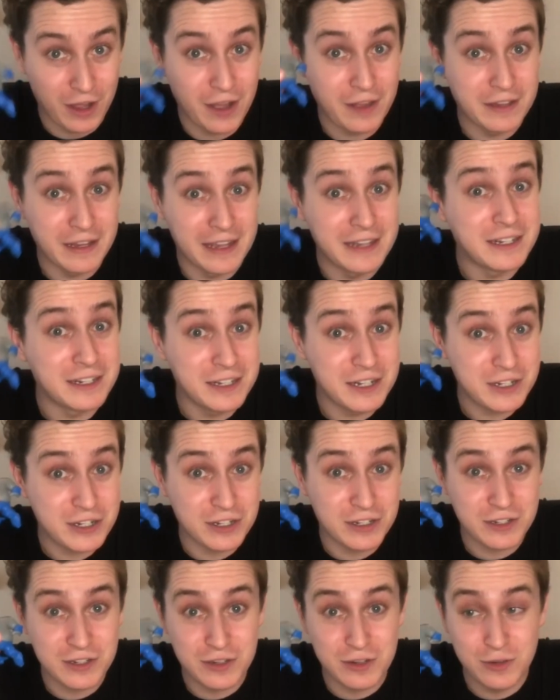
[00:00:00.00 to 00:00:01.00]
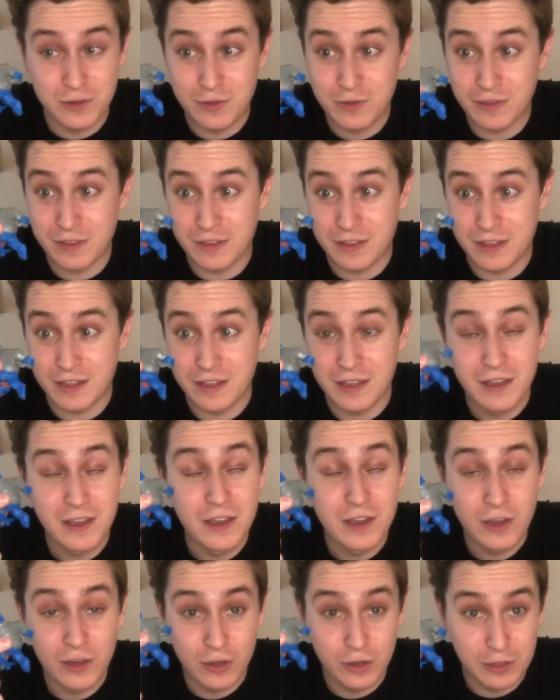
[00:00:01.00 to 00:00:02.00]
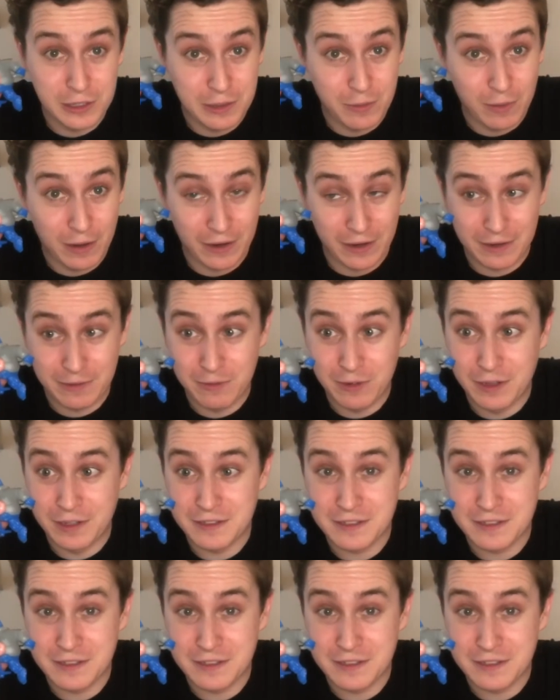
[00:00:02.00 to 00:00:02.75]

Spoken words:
in addition to the hoodie wearing one.